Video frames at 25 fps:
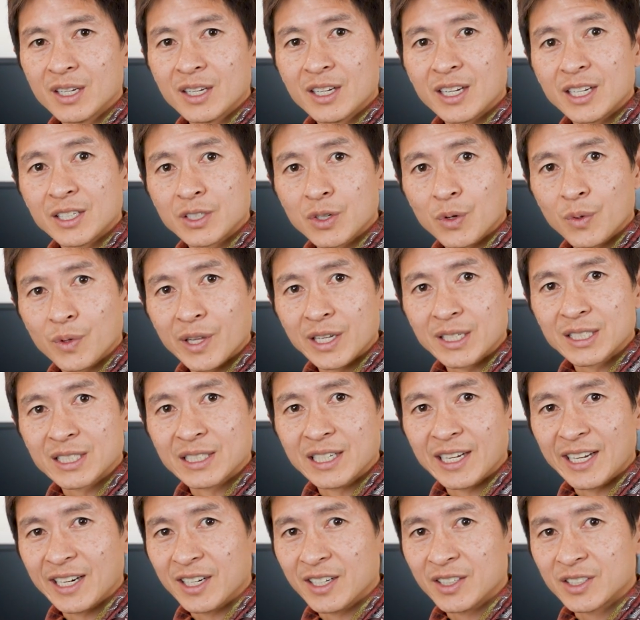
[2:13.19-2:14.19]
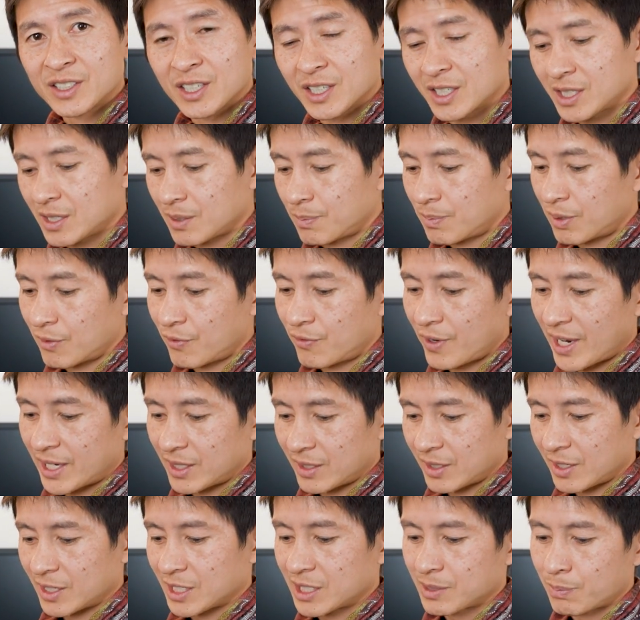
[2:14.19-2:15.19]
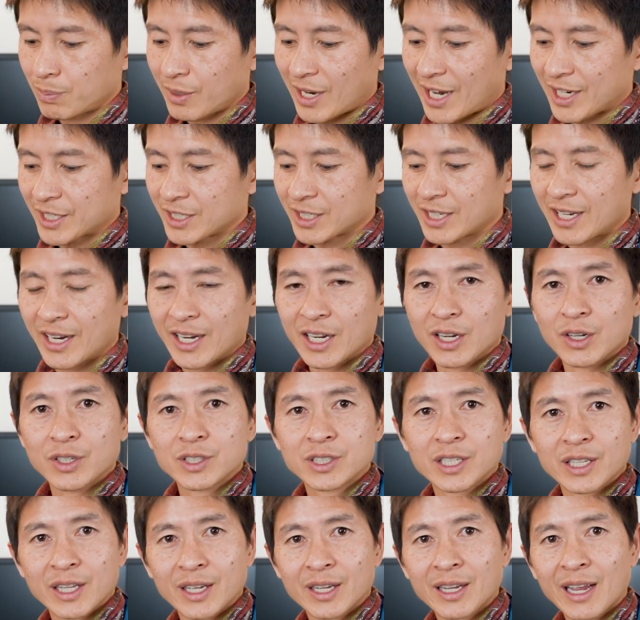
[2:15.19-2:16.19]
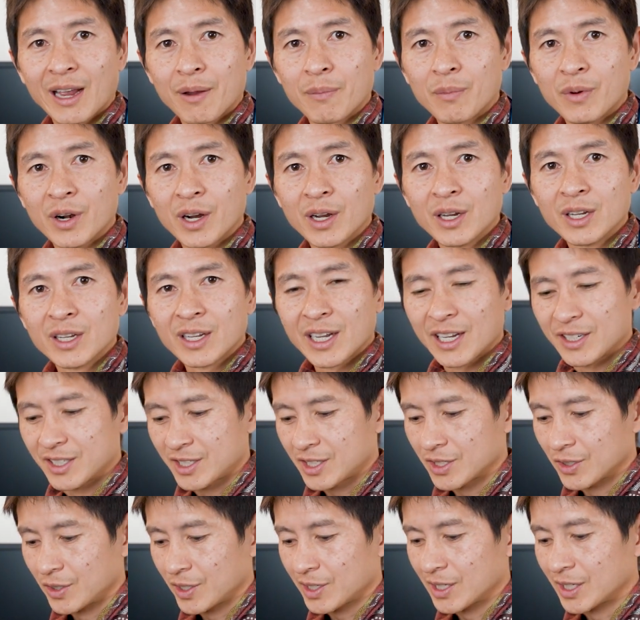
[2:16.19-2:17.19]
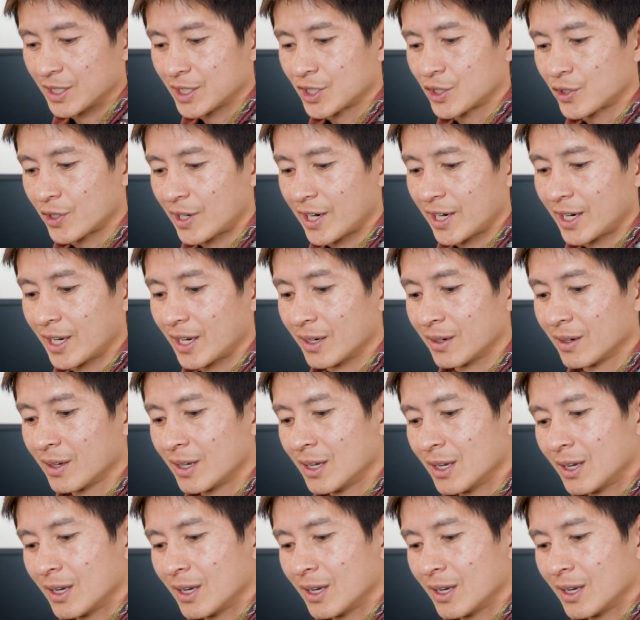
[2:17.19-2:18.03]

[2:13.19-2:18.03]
is all that's needed just to prevent the splash getting onto the camera and soaking straight in.